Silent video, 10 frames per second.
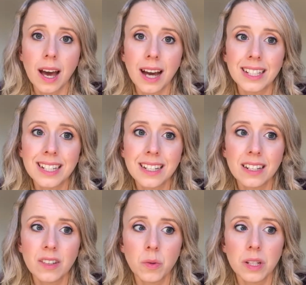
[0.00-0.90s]
I
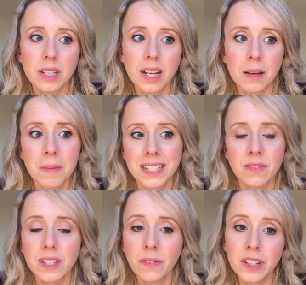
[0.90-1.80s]
didn't notice like a
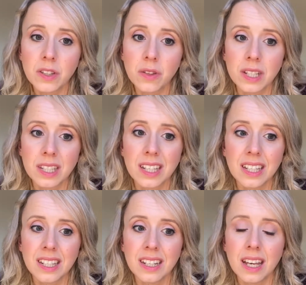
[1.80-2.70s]
massive difference in the
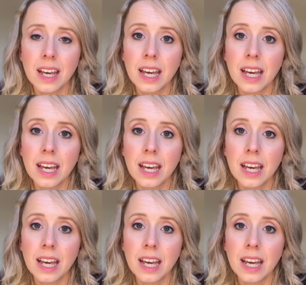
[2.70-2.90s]
skin.